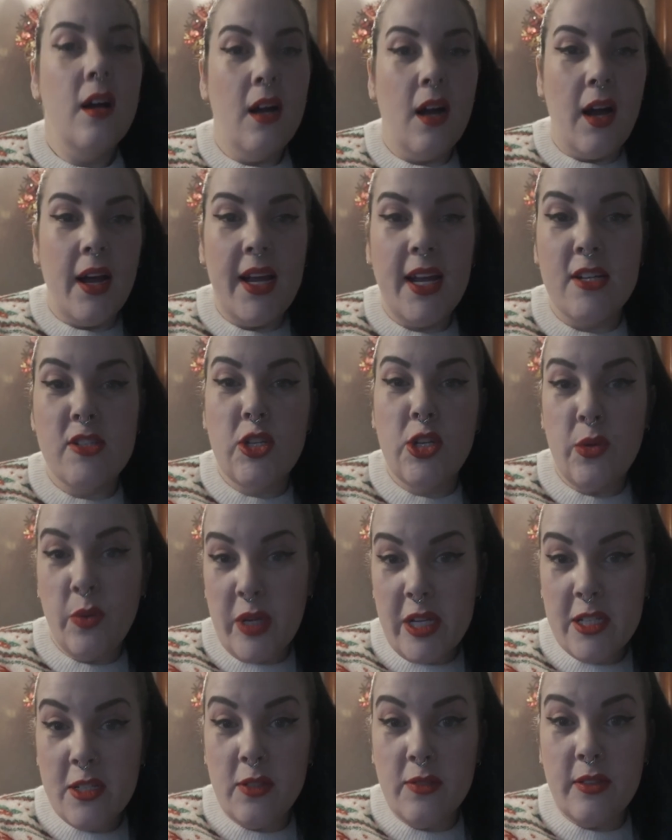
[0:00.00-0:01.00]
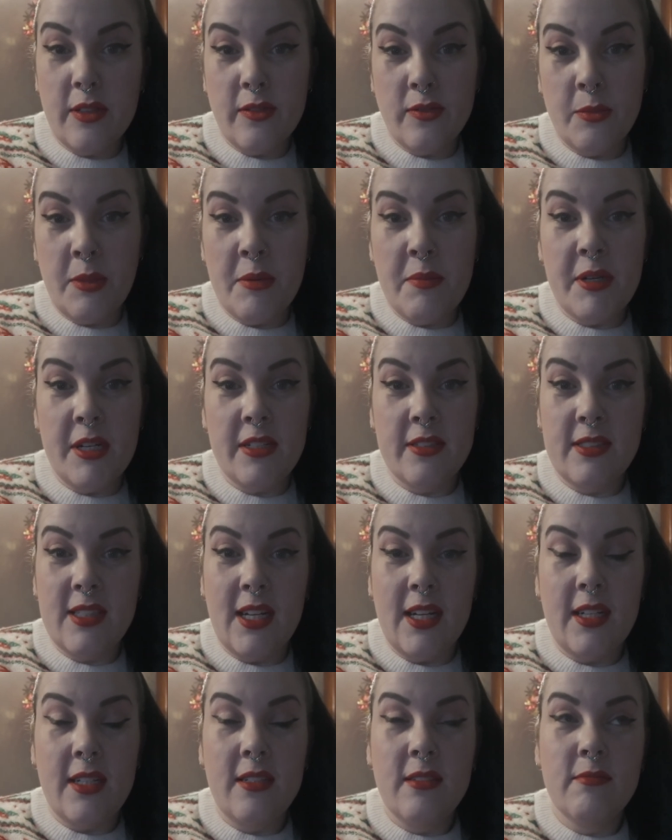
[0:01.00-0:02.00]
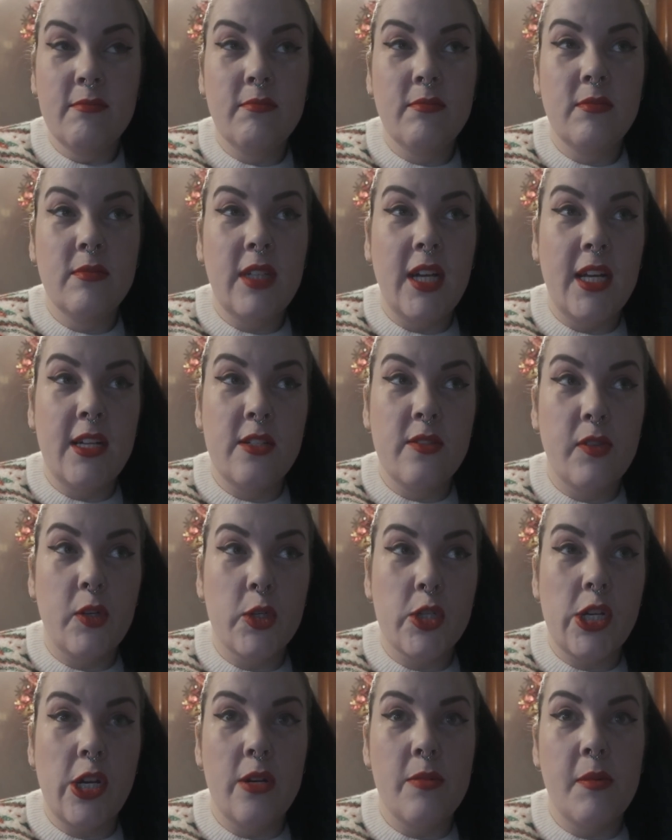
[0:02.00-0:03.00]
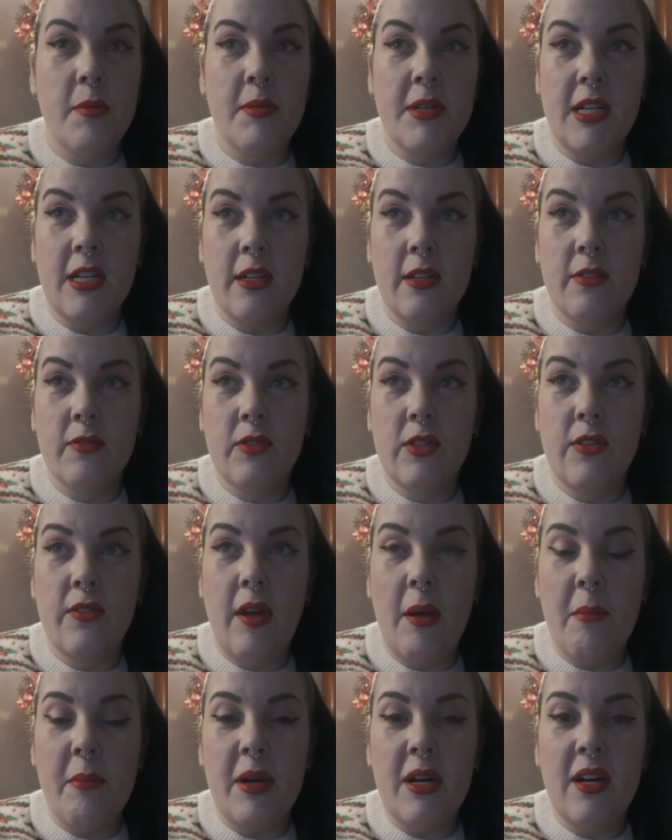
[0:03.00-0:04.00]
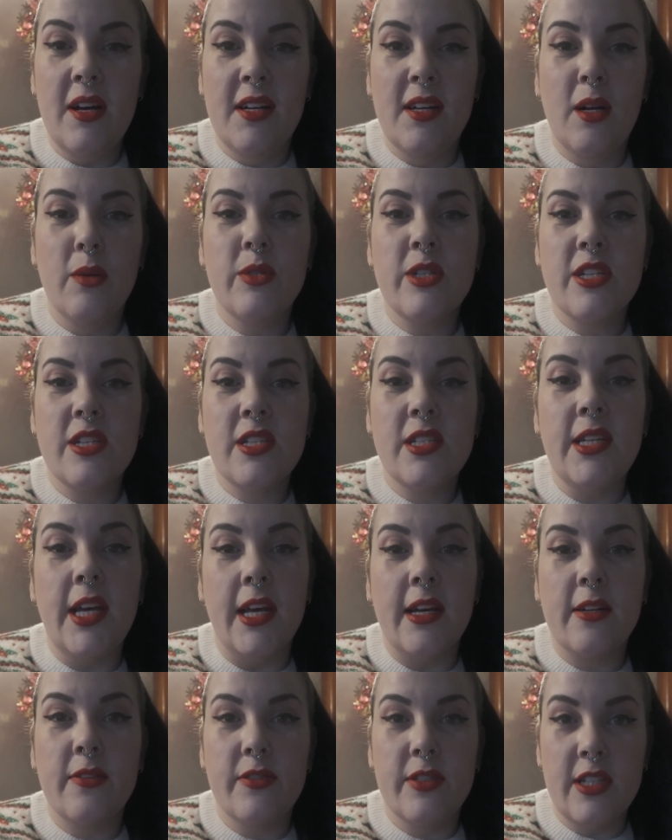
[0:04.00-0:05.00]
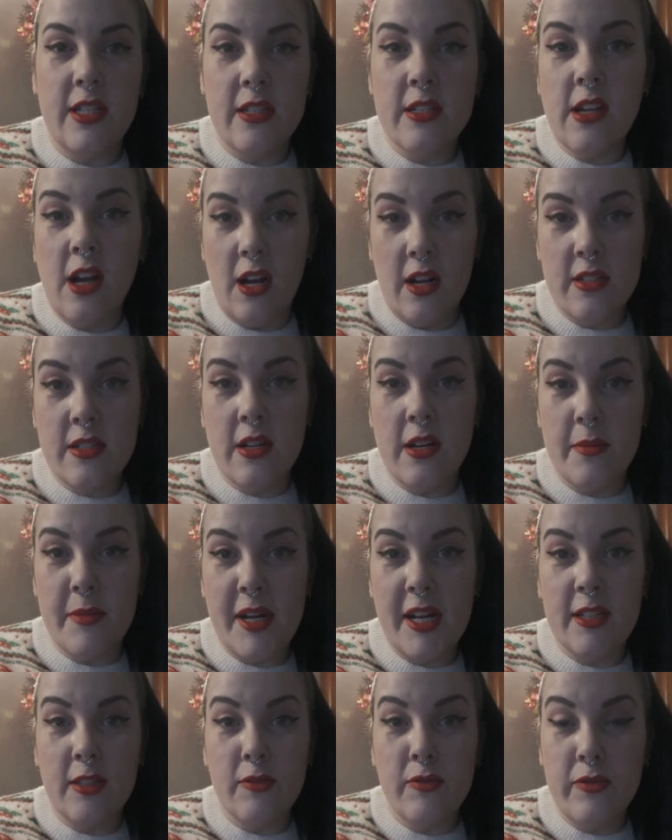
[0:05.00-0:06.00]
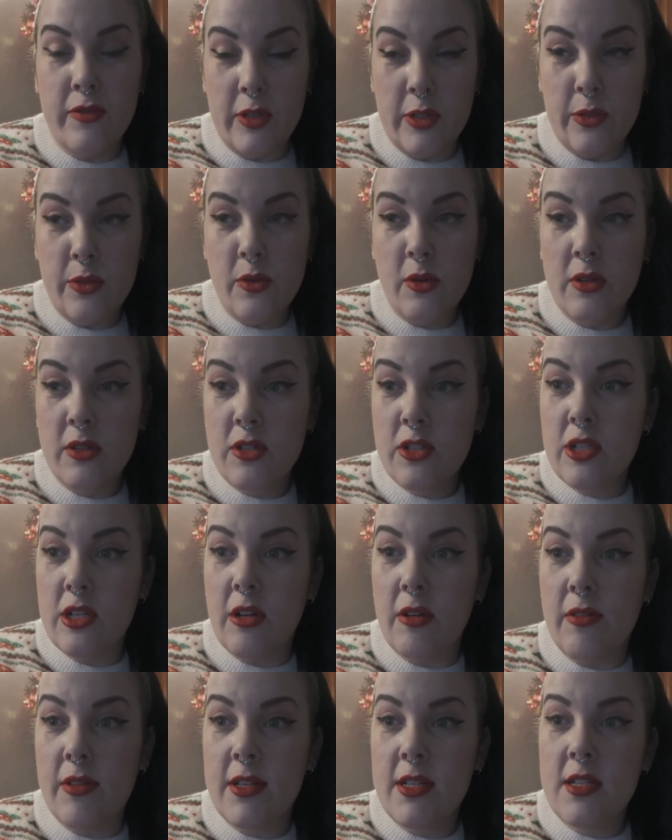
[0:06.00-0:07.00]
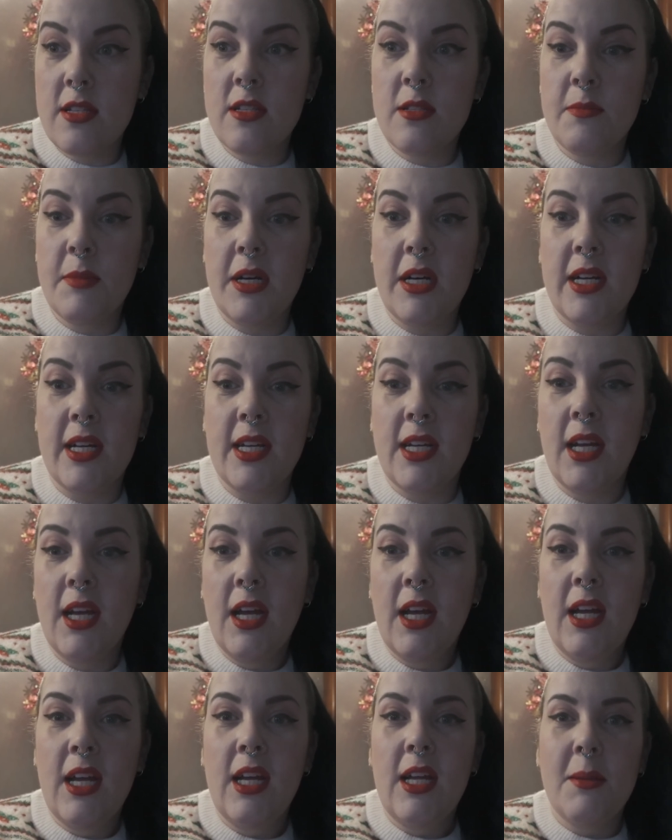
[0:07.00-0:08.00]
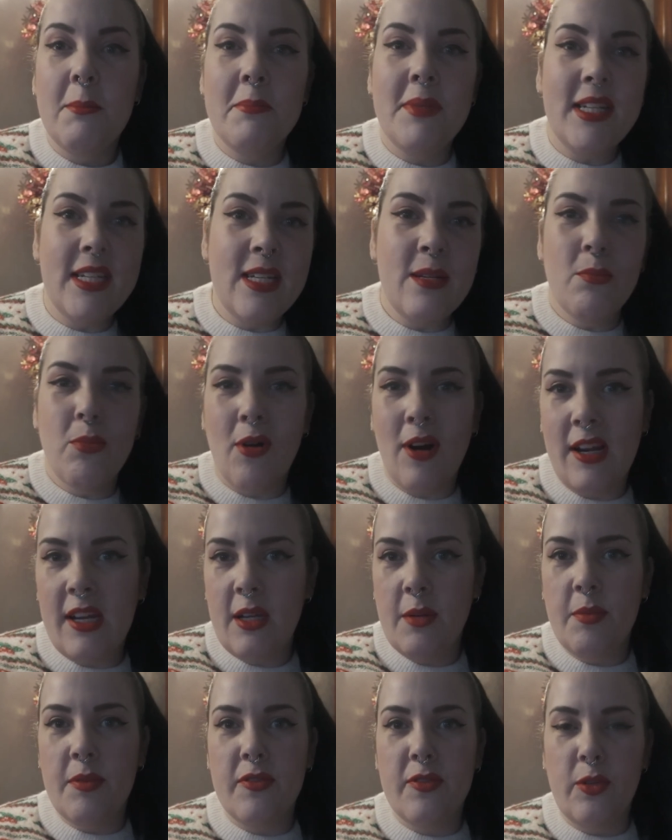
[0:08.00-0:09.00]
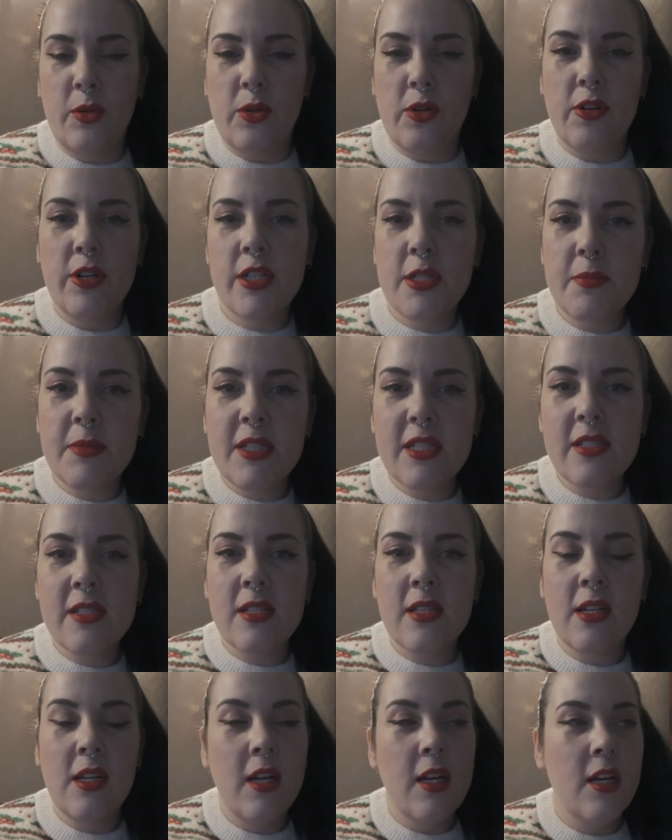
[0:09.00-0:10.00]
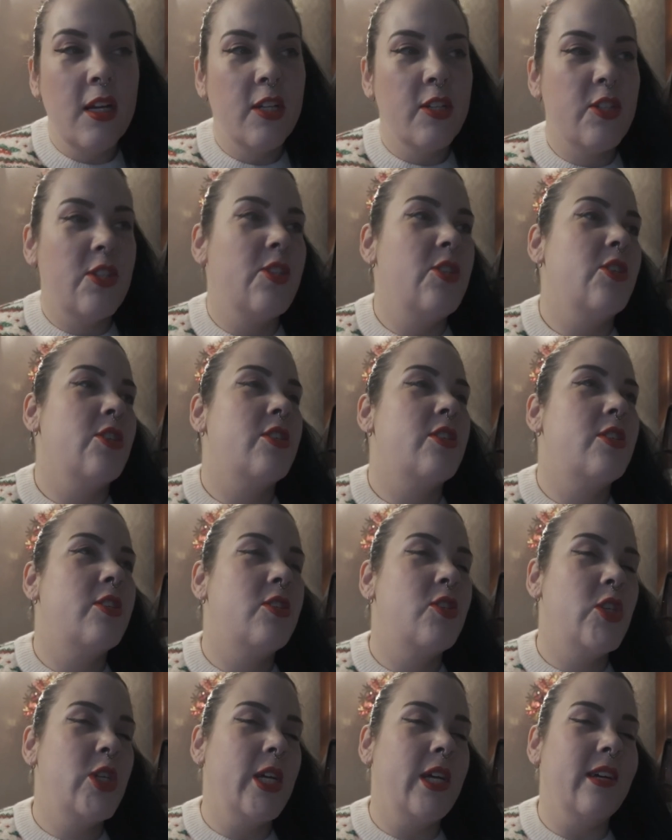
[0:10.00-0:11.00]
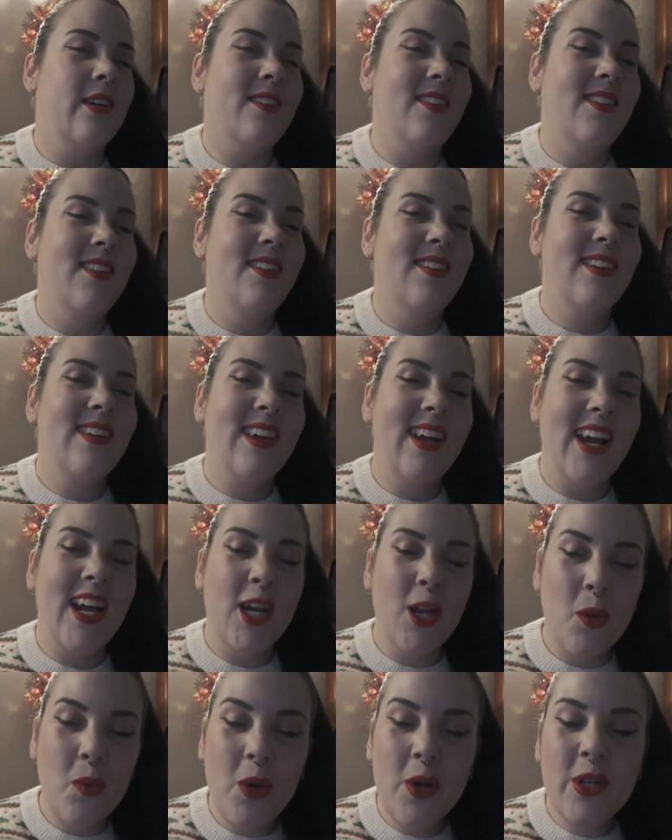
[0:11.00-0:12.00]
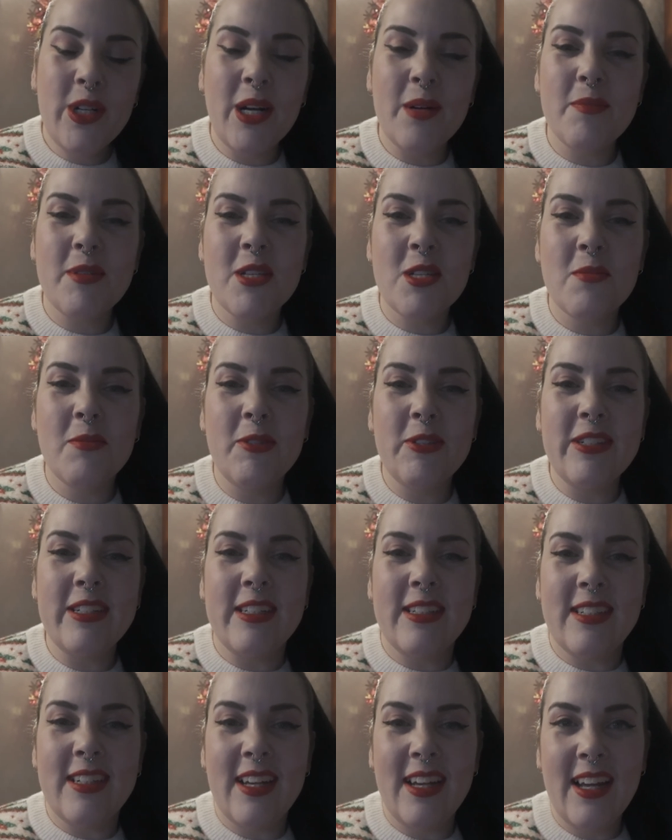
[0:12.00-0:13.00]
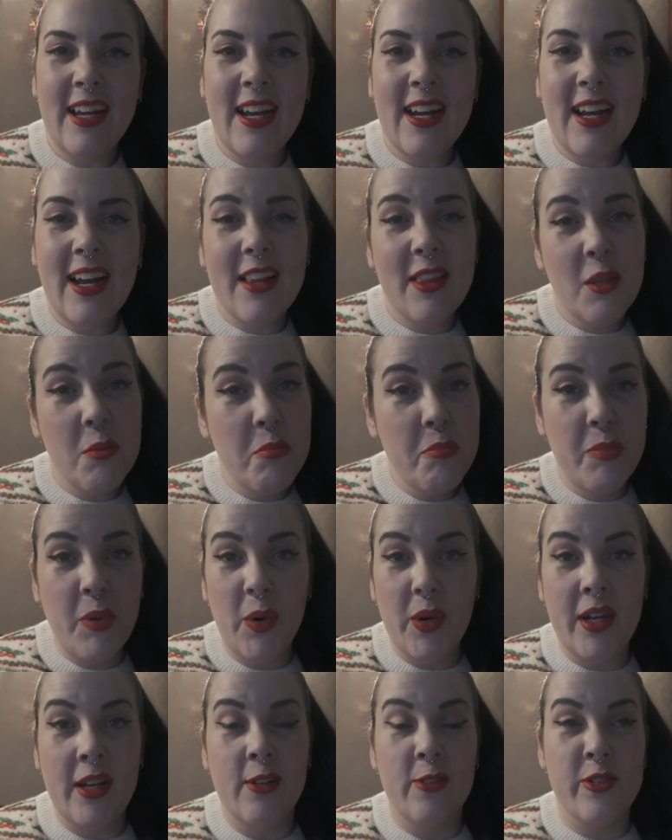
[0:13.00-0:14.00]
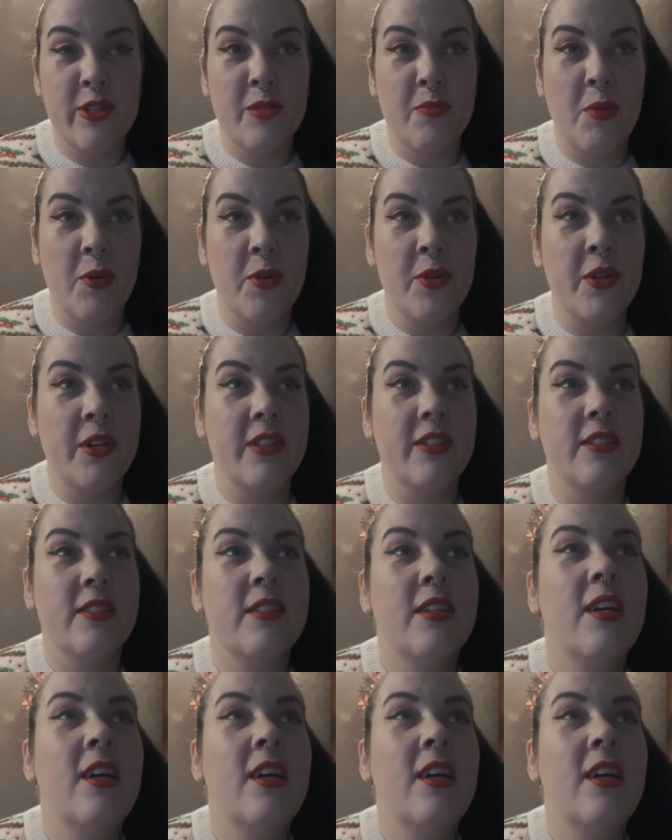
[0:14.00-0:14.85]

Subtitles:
I had 2 weeks off over my birthday, end of October, beginning of November, and I was sick for the entire time I had the flu. So this is my mini break before Christmas to just chill. And I woke up this morning and the boiler is broken.